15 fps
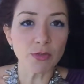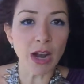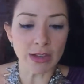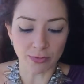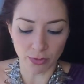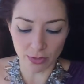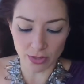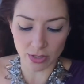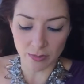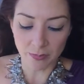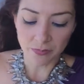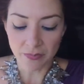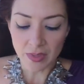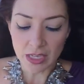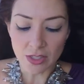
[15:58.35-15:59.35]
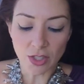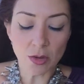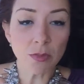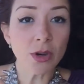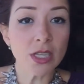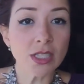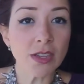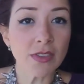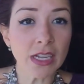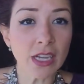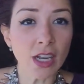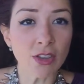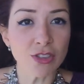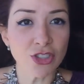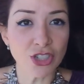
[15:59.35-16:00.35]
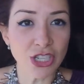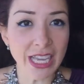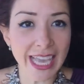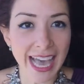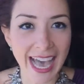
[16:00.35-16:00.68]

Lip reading: ruffles. So most of the clothes she